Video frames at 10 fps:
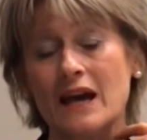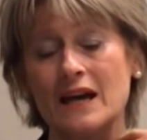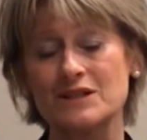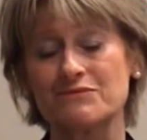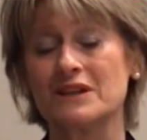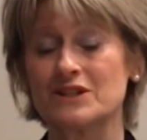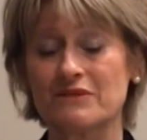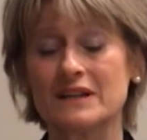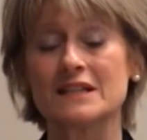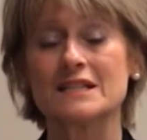has
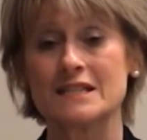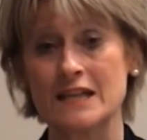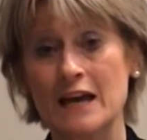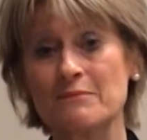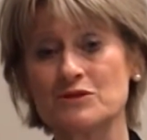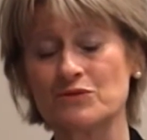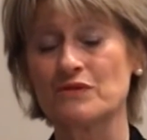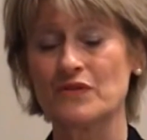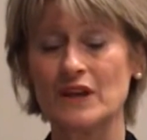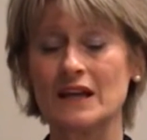reiterated the same sort
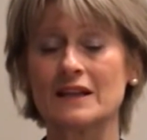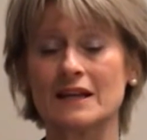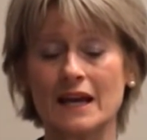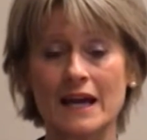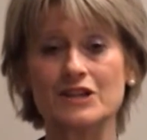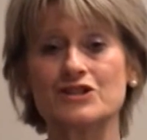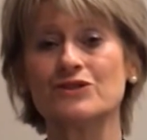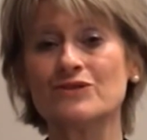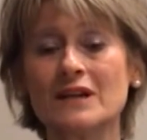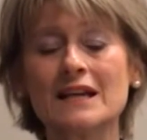of thing, that
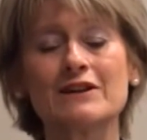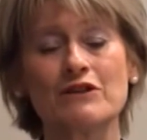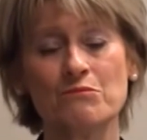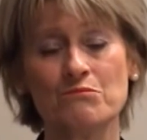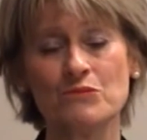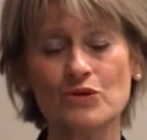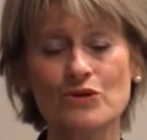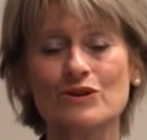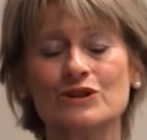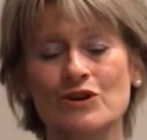attitudinally there are
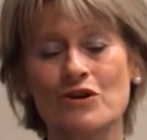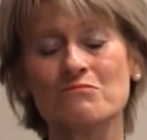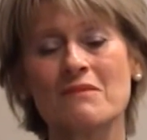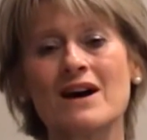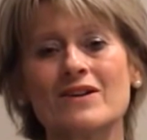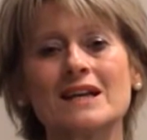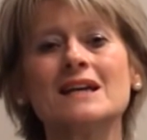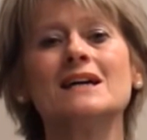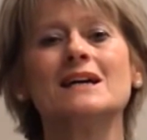more non-Māori